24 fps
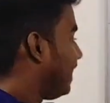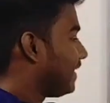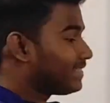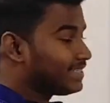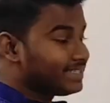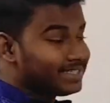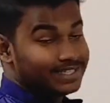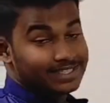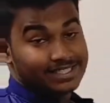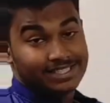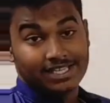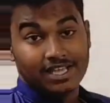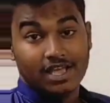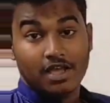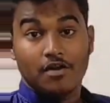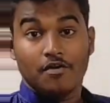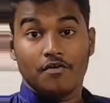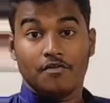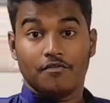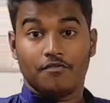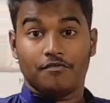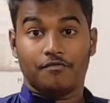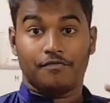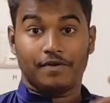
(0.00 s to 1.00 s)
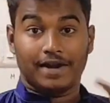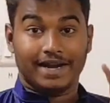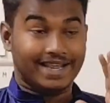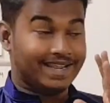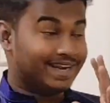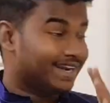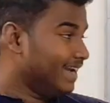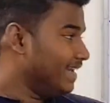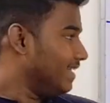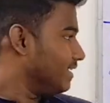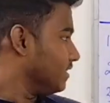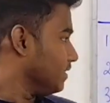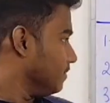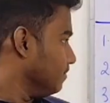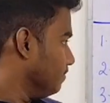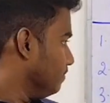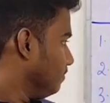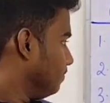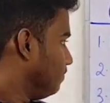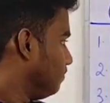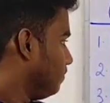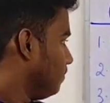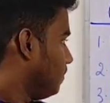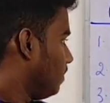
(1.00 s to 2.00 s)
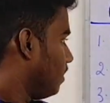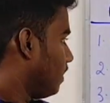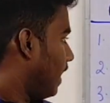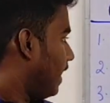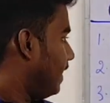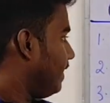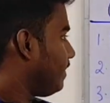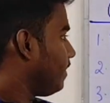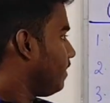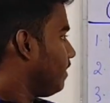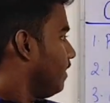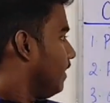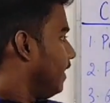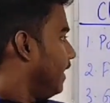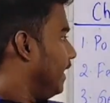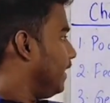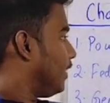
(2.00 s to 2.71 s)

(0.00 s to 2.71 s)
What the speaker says: Next is federalism, right?